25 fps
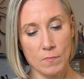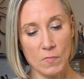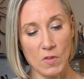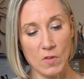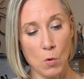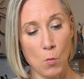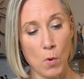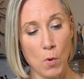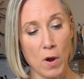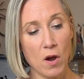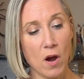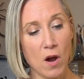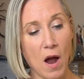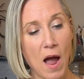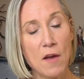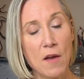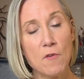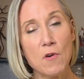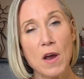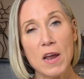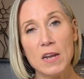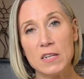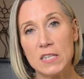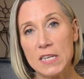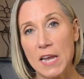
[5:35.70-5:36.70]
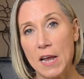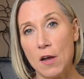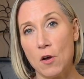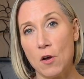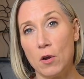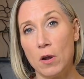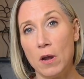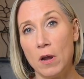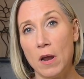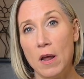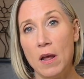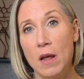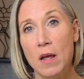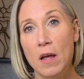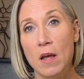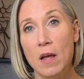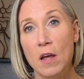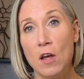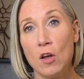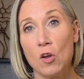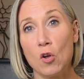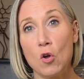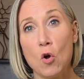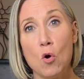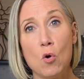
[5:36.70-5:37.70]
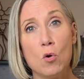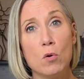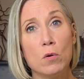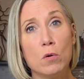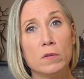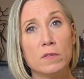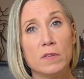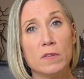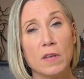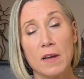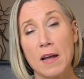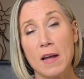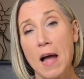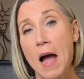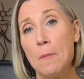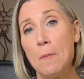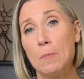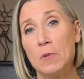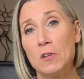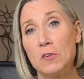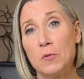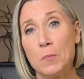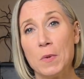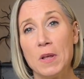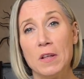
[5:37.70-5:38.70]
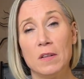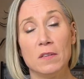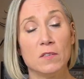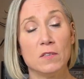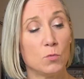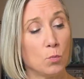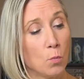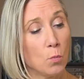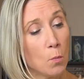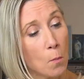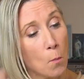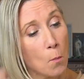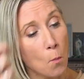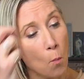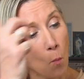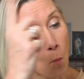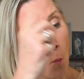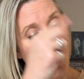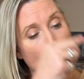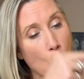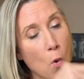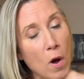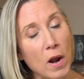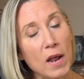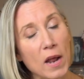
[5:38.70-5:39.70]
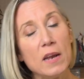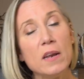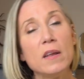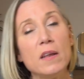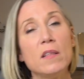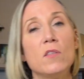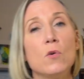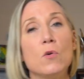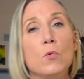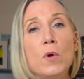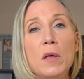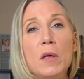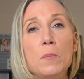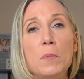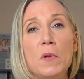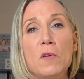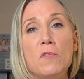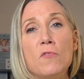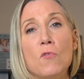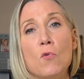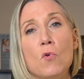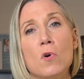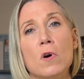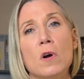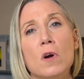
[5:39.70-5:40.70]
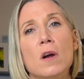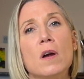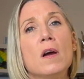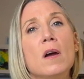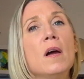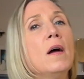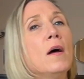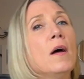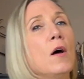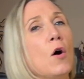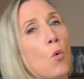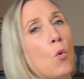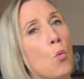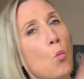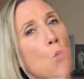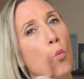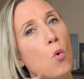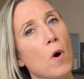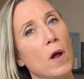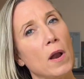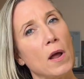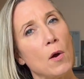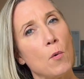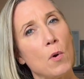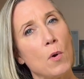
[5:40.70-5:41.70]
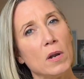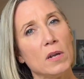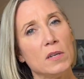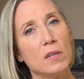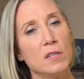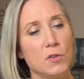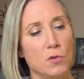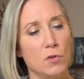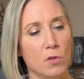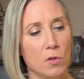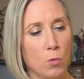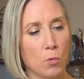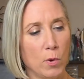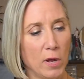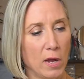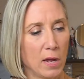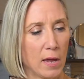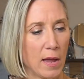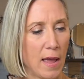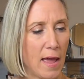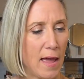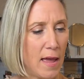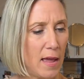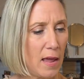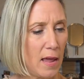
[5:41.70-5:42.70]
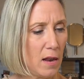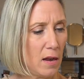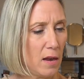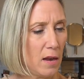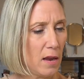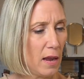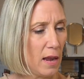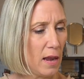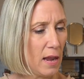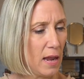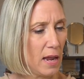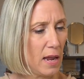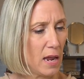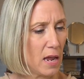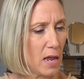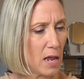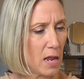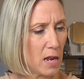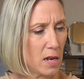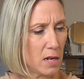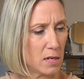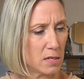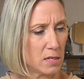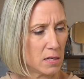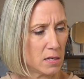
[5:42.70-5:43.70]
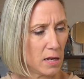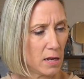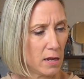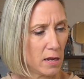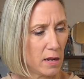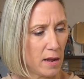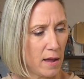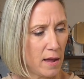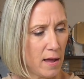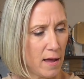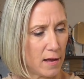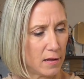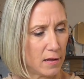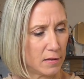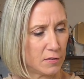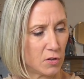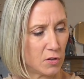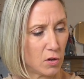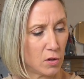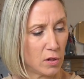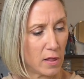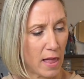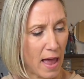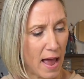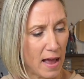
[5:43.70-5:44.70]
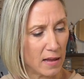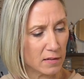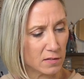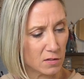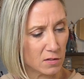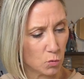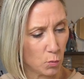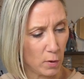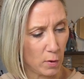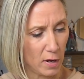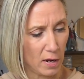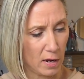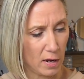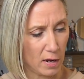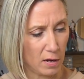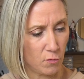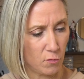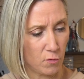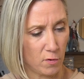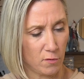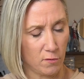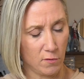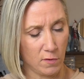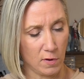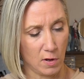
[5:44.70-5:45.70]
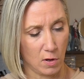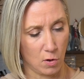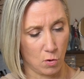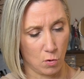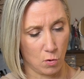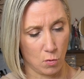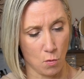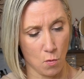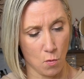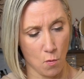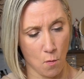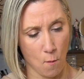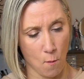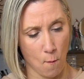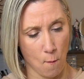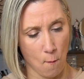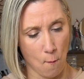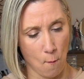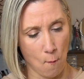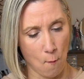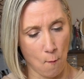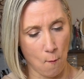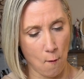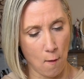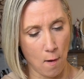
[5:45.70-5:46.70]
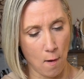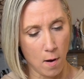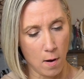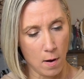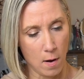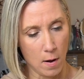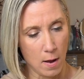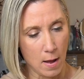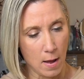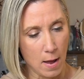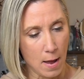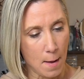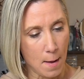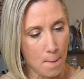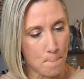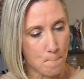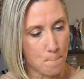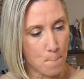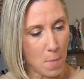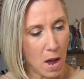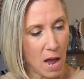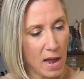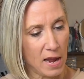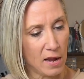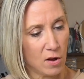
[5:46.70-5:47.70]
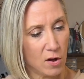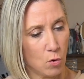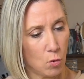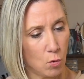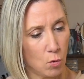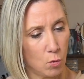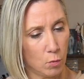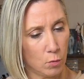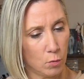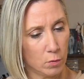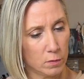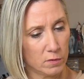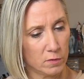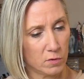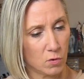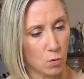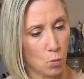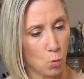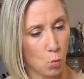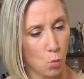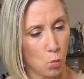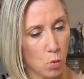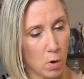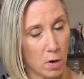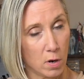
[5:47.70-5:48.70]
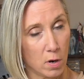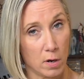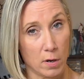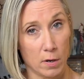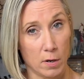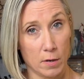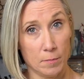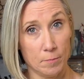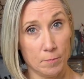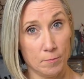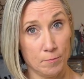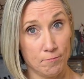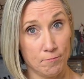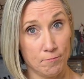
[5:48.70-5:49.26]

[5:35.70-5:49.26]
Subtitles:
where I write down goals, accomplishments, what I did the week before, what I want to do the week ahead. And yeah, so last week in review, my goals were